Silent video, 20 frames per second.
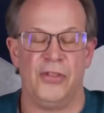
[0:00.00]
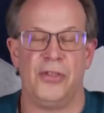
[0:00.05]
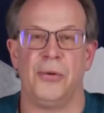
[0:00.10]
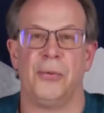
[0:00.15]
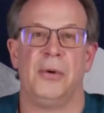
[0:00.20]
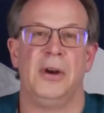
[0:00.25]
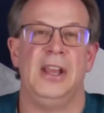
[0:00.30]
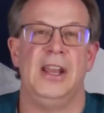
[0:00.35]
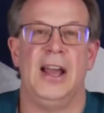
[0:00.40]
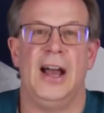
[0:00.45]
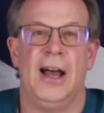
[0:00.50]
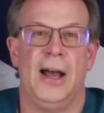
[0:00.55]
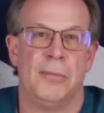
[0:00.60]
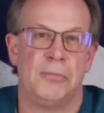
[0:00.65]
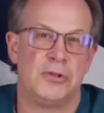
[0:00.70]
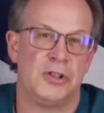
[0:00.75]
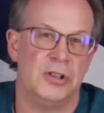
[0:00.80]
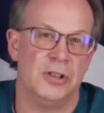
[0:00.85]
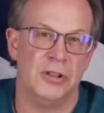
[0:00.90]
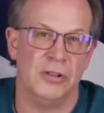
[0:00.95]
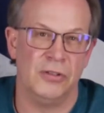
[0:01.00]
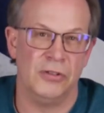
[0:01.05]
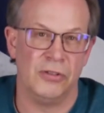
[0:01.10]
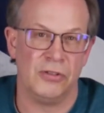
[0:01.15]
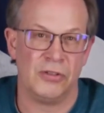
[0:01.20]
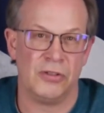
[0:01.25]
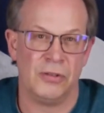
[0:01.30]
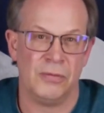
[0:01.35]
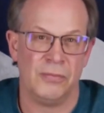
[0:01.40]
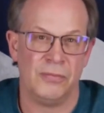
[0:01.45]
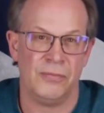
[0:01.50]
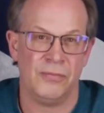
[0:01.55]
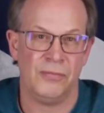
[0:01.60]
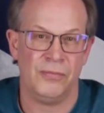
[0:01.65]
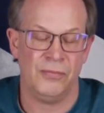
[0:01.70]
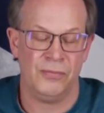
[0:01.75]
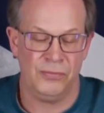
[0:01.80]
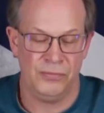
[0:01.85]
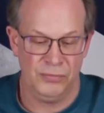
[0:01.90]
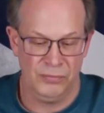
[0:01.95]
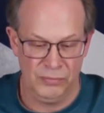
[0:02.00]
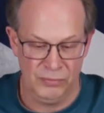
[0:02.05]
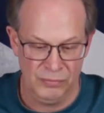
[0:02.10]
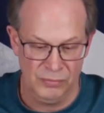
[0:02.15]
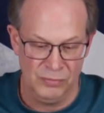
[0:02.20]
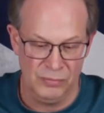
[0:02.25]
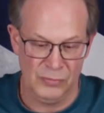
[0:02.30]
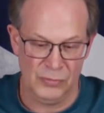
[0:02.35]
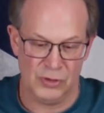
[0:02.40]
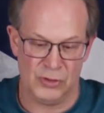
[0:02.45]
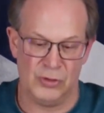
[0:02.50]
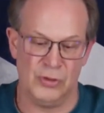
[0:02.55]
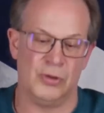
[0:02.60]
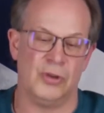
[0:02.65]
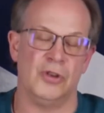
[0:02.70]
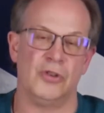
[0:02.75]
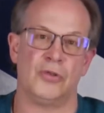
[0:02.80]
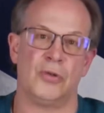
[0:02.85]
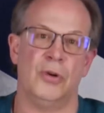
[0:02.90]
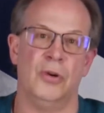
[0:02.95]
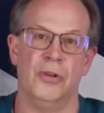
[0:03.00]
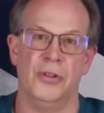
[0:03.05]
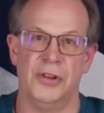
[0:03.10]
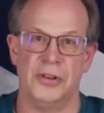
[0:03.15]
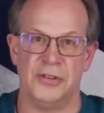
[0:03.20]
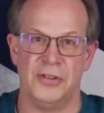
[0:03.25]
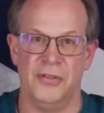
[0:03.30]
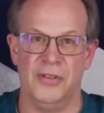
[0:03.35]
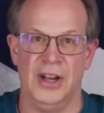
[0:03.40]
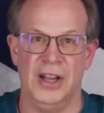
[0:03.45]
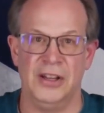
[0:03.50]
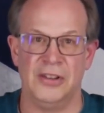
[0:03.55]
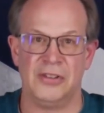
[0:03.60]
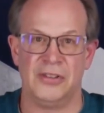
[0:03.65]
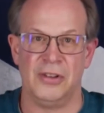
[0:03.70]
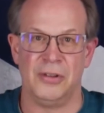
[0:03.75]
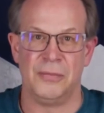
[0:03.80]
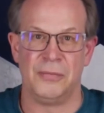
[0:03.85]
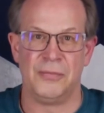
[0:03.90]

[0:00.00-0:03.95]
3 options to control this device.